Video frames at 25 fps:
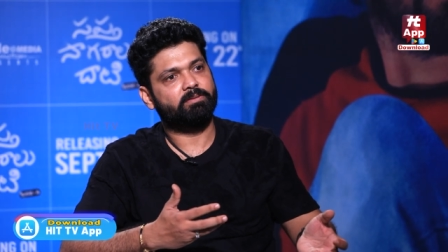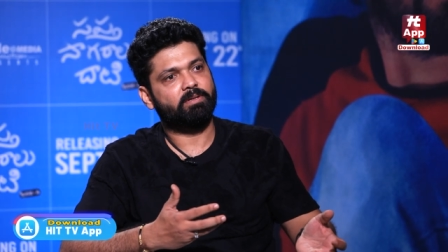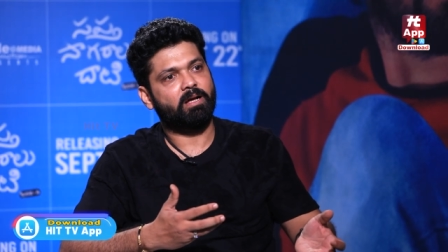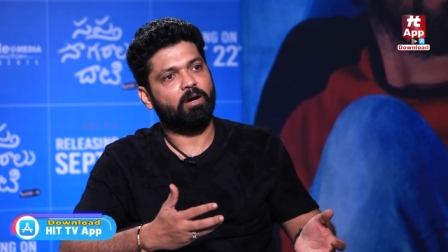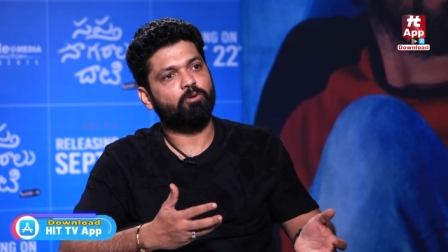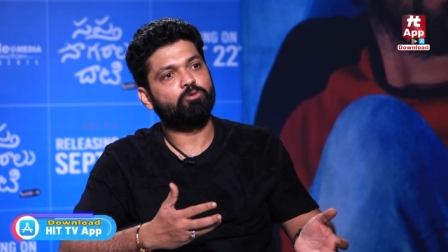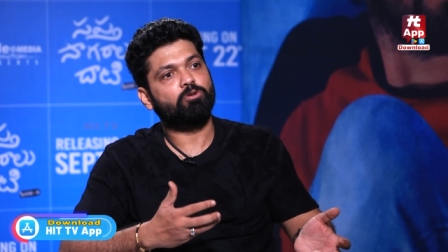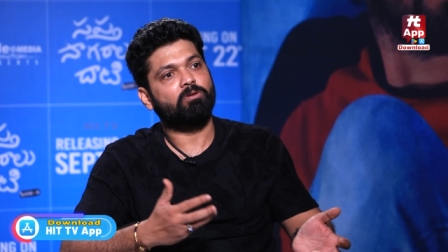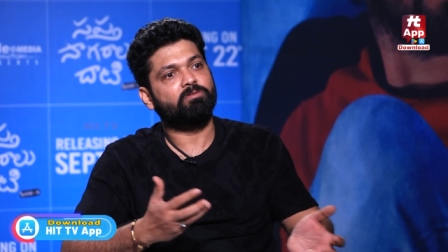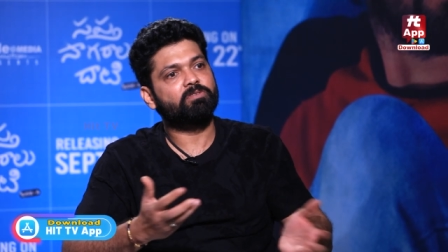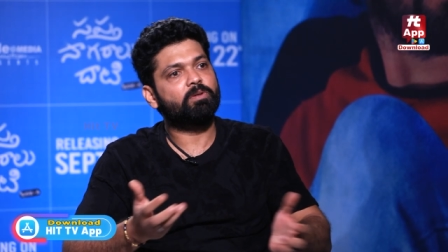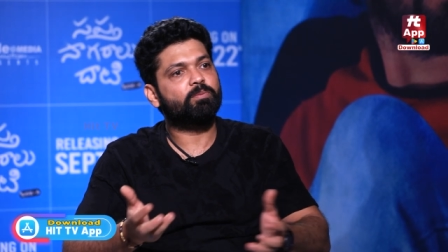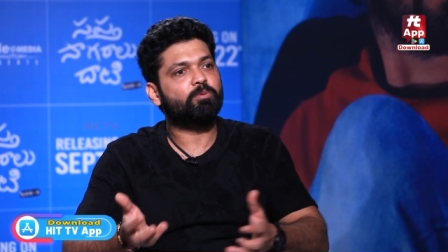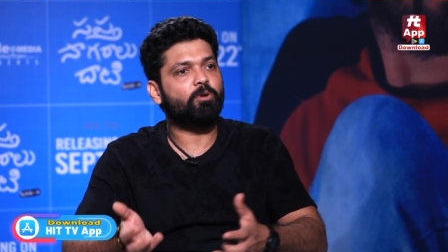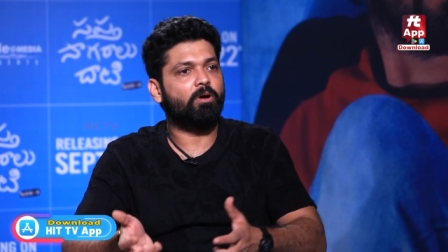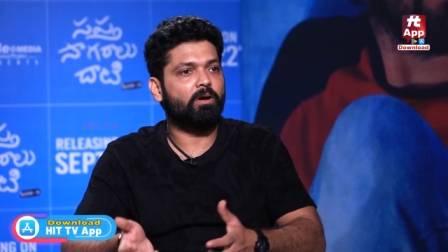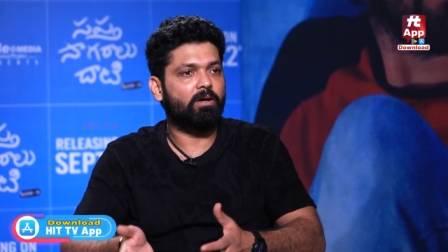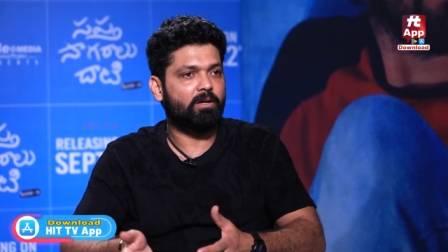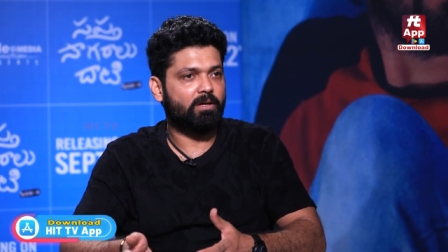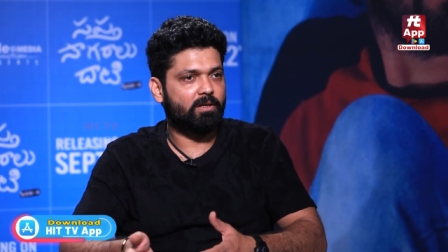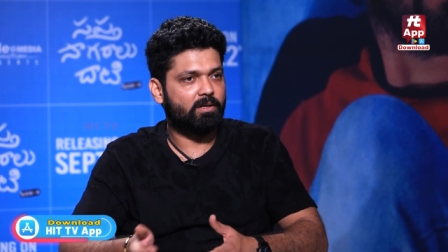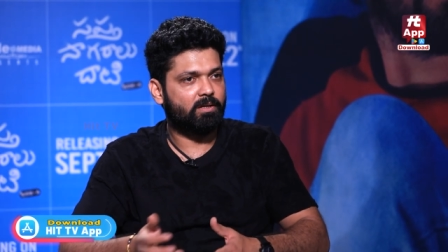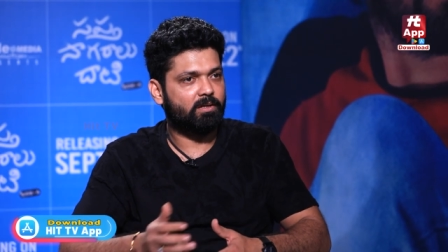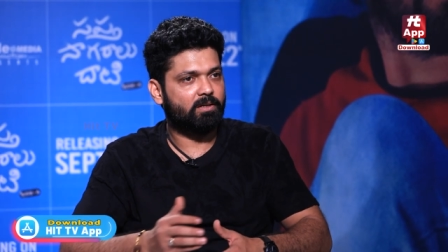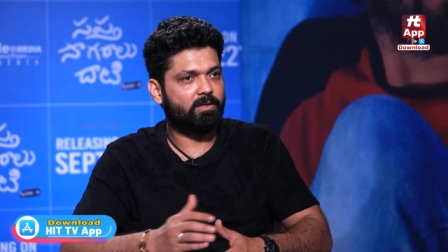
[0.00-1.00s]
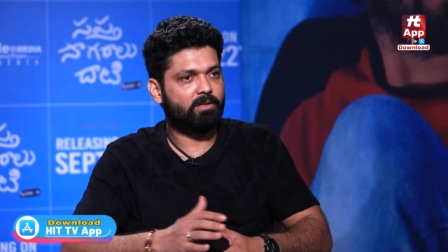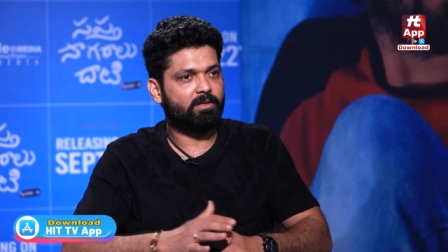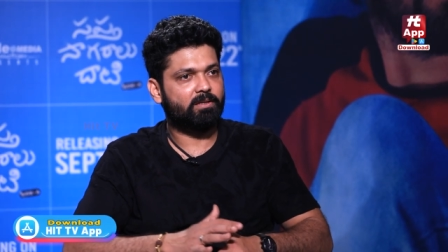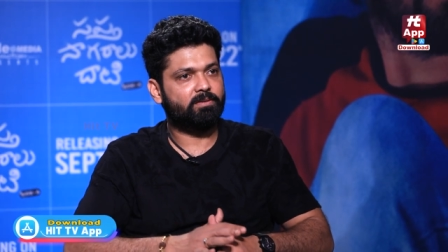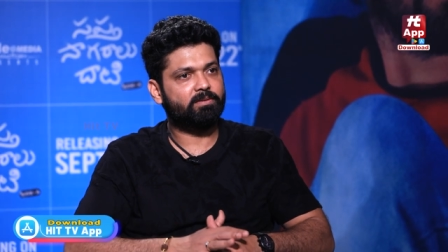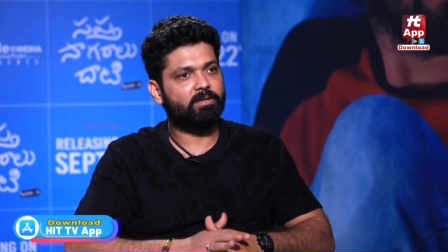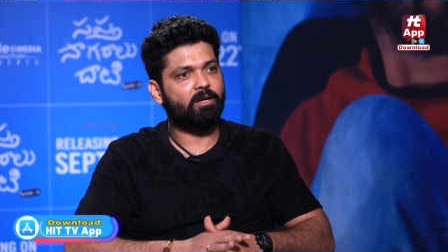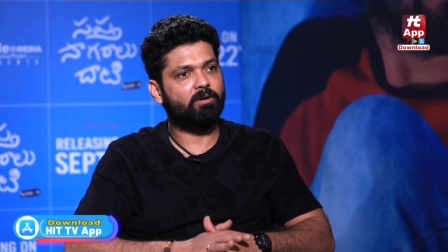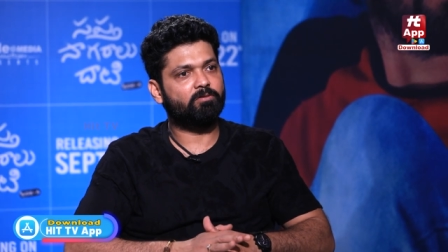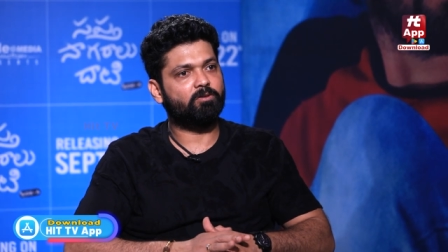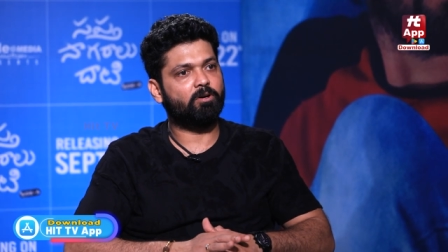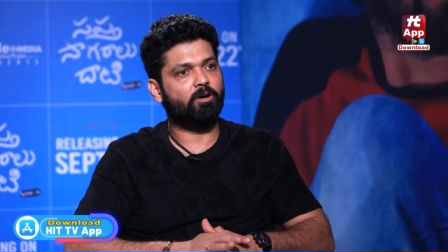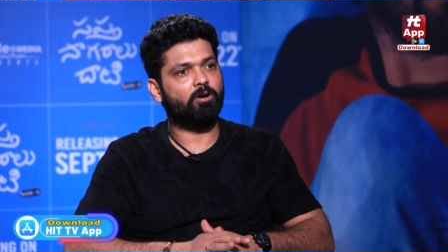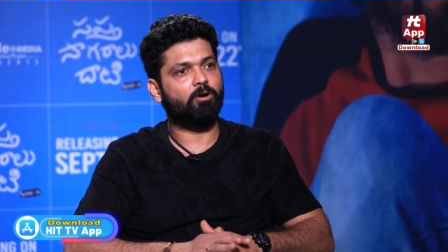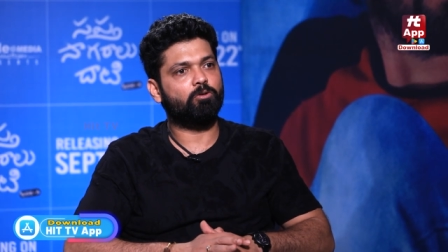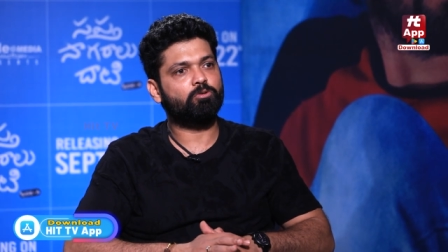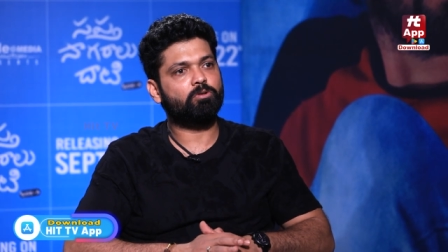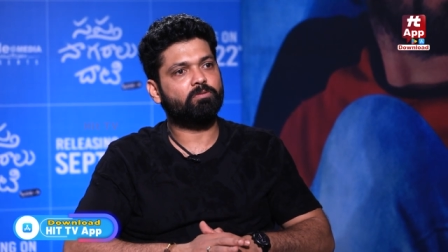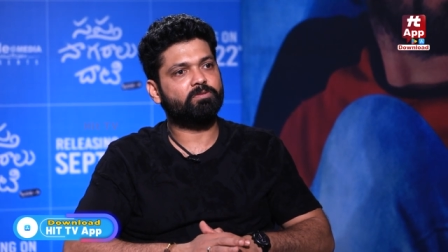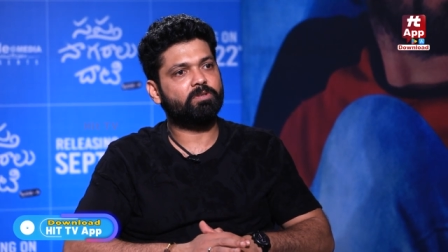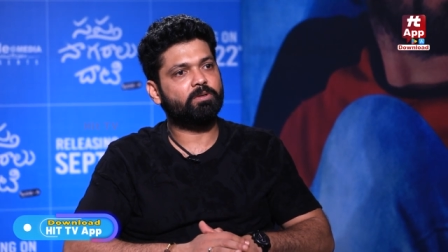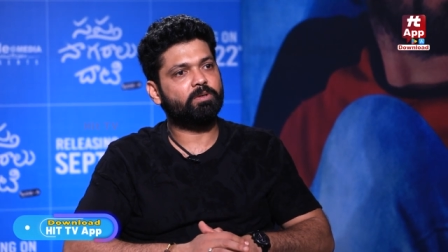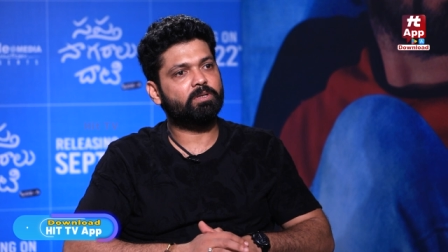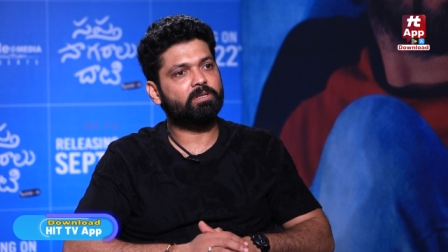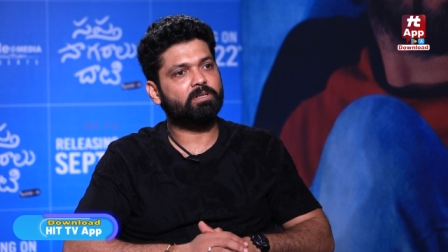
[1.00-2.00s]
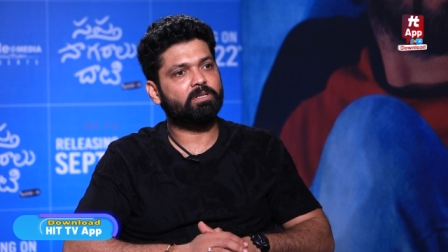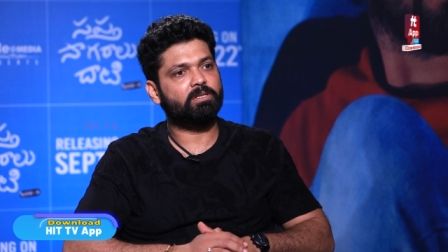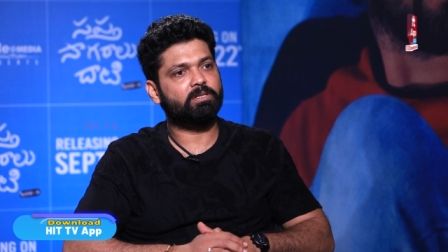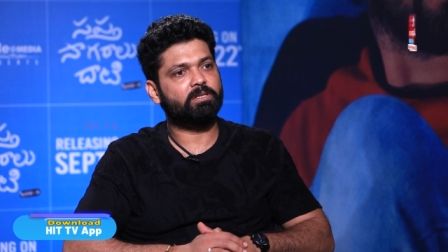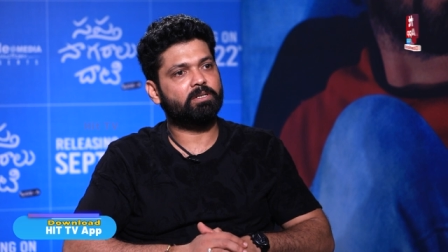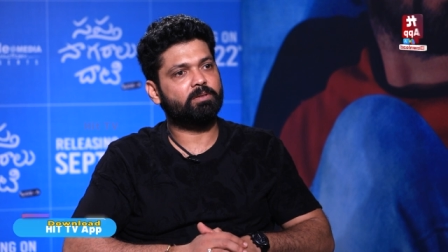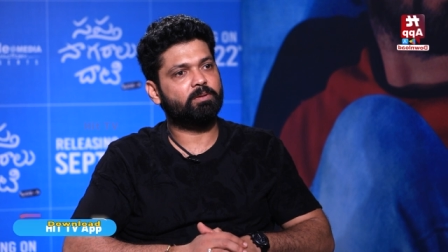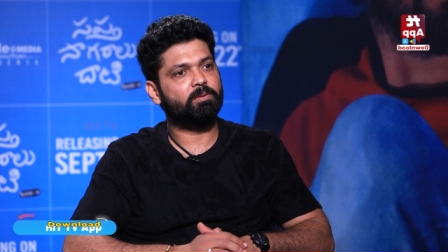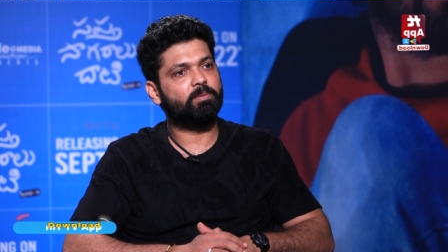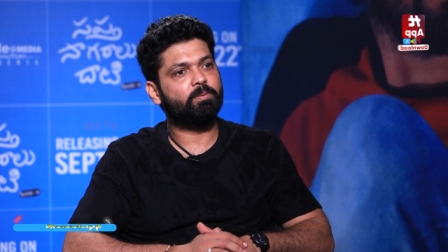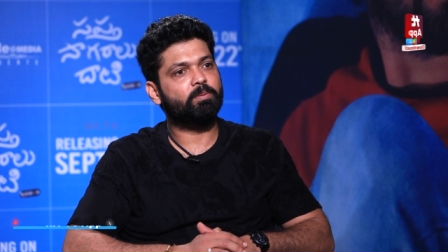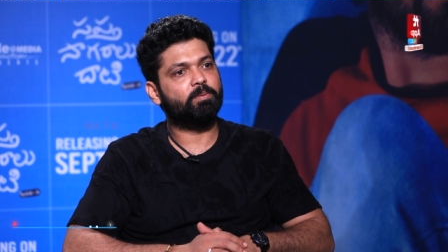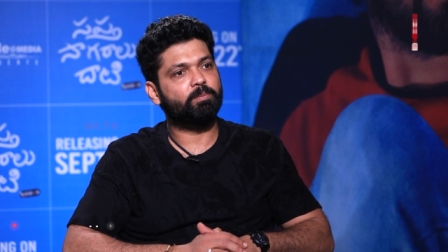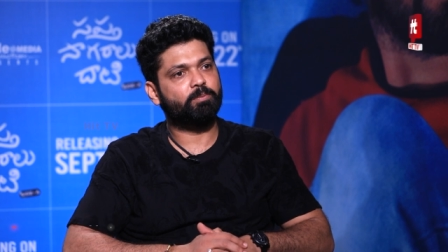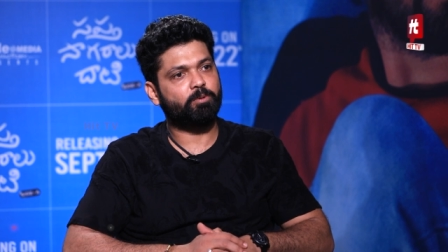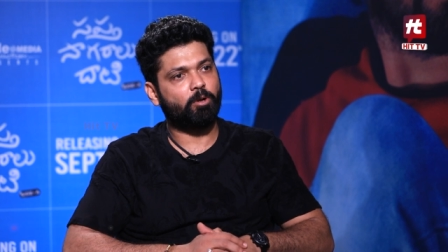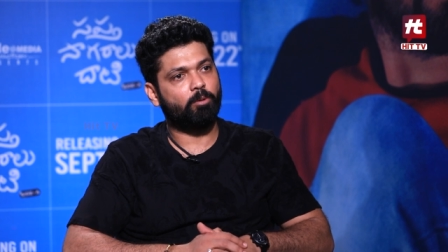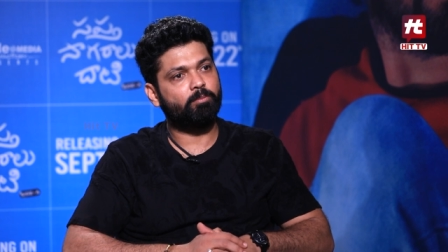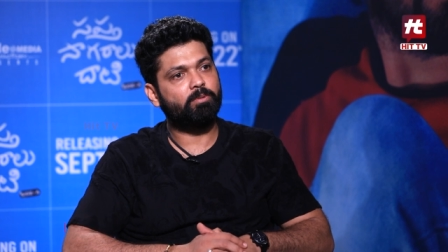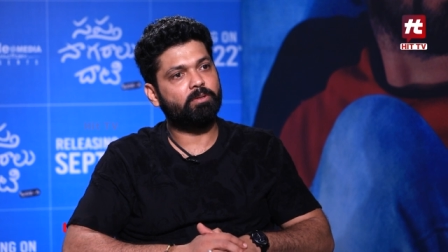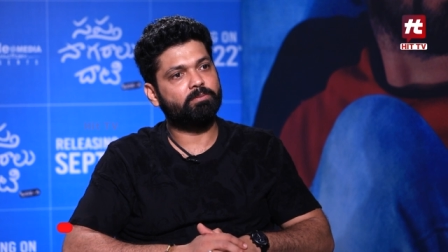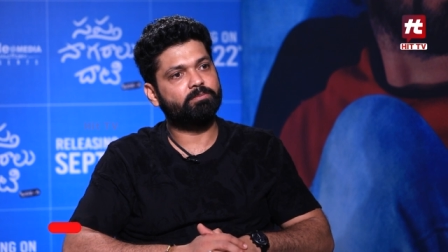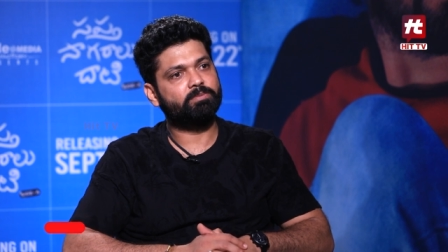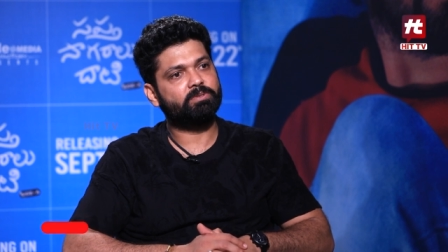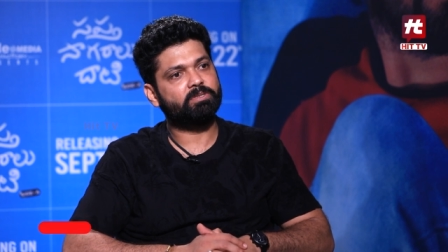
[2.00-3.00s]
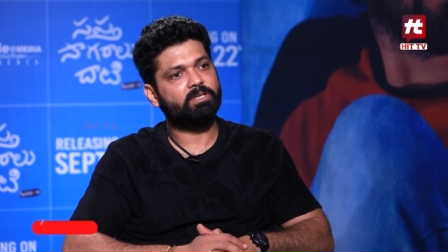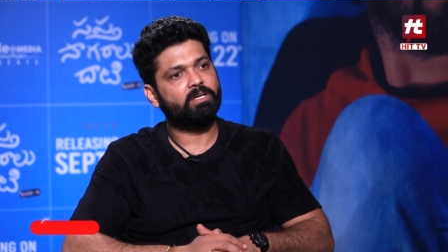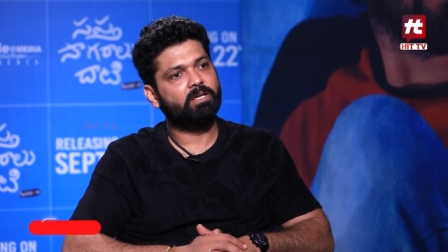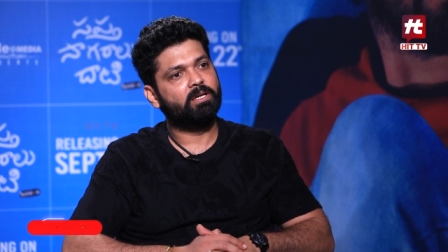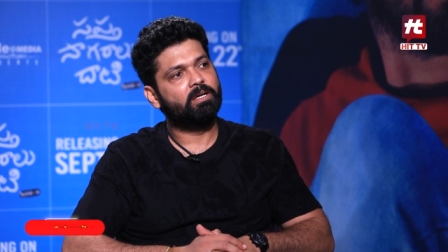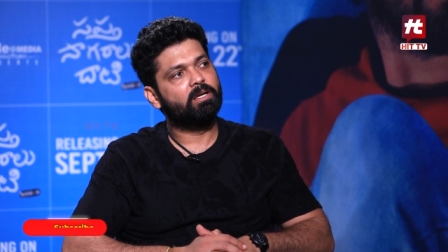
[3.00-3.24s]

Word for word: out of the, pro uh, out of the uh, problems.